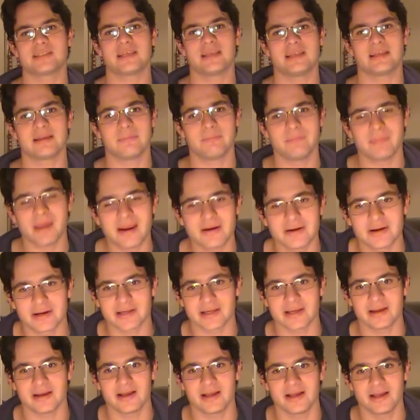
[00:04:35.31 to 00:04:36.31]
in
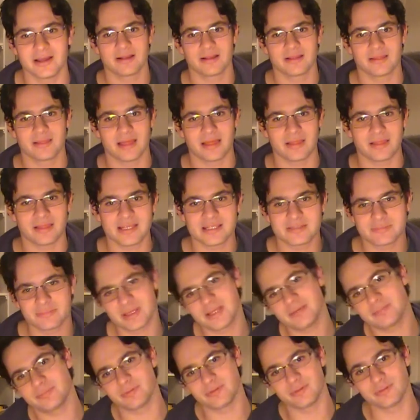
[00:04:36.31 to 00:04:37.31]
America, that these
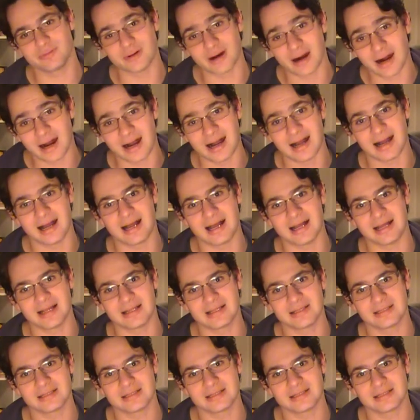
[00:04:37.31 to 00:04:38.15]
people are